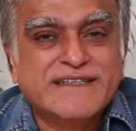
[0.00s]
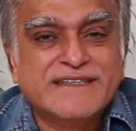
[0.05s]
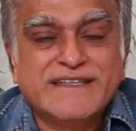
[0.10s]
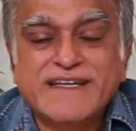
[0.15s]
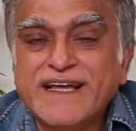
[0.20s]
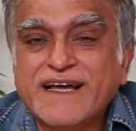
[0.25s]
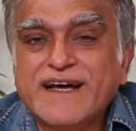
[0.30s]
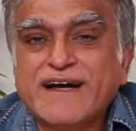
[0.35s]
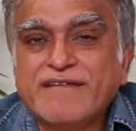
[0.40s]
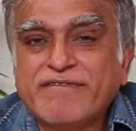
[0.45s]

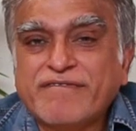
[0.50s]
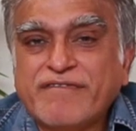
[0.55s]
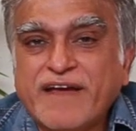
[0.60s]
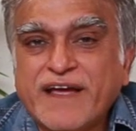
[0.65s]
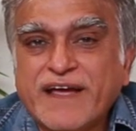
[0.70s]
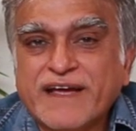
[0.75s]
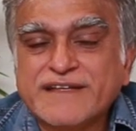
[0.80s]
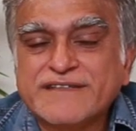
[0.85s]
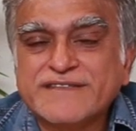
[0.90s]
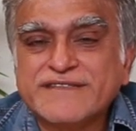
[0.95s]
they are
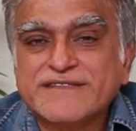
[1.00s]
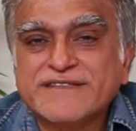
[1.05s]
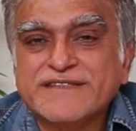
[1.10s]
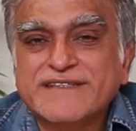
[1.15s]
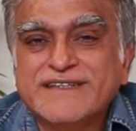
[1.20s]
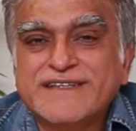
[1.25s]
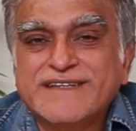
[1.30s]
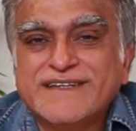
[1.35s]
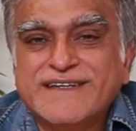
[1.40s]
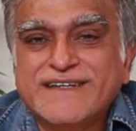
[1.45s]
facts
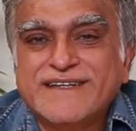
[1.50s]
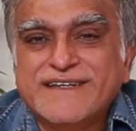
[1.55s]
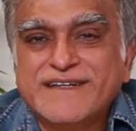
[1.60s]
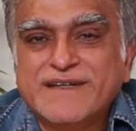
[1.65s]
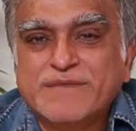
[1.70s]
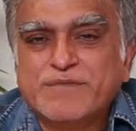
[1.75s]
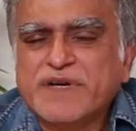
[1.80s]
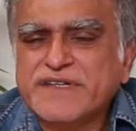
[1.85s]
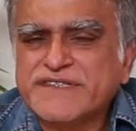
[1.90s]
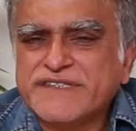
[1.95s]

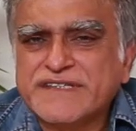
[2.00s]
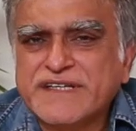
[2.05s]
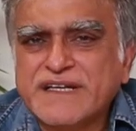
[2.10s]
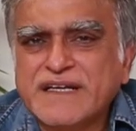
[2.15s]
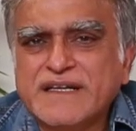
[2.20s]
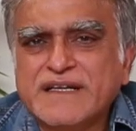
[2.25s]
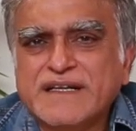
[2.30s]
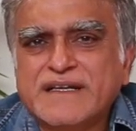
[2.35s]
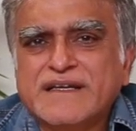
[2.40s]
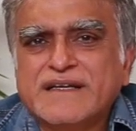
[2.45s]
but
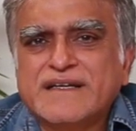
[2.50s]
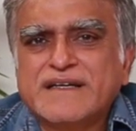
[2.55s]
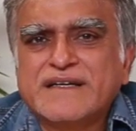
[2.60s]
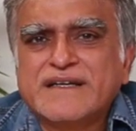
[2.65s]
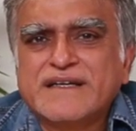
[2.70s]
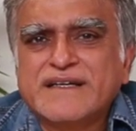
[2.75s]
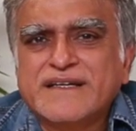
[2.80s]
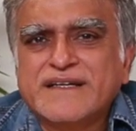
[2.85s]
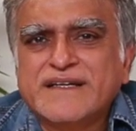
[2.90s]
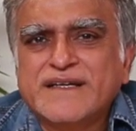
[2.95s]
still
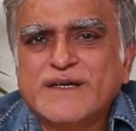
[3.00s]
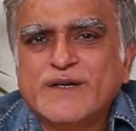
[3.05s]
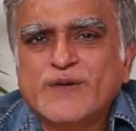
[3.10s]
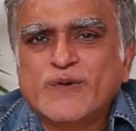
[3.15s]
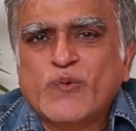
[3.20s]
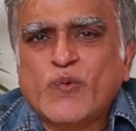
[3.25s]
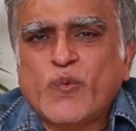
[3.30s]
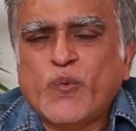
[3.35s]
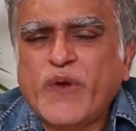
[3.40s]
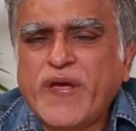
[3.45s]

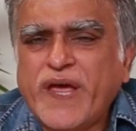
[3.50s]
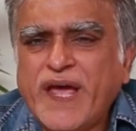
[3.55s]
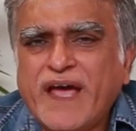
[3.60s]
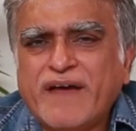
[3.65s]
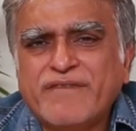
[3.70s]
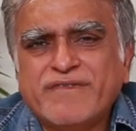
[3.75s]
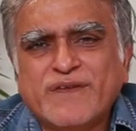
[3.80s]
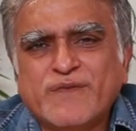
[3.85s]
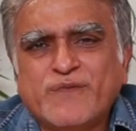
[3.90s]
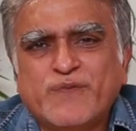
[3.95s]
we
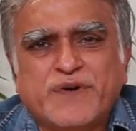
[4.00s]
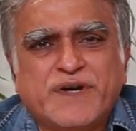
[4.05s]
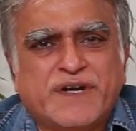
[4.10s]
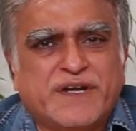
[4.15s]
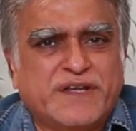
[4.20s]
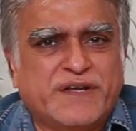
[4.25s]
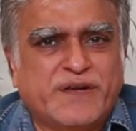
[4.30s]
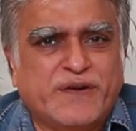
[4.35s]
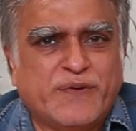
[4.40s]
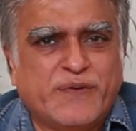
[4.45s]
have the word
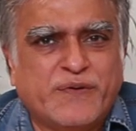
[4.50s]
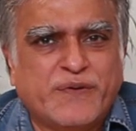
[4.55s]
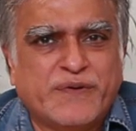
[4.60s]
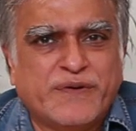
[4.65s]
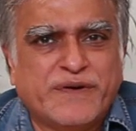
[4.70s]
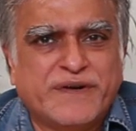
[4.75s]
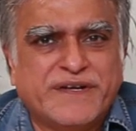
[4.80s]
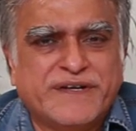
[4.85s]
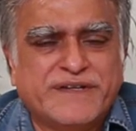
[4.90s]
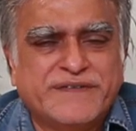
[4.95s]
of the
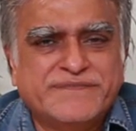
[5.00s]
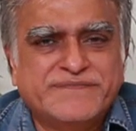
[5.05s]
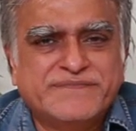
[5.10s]
lord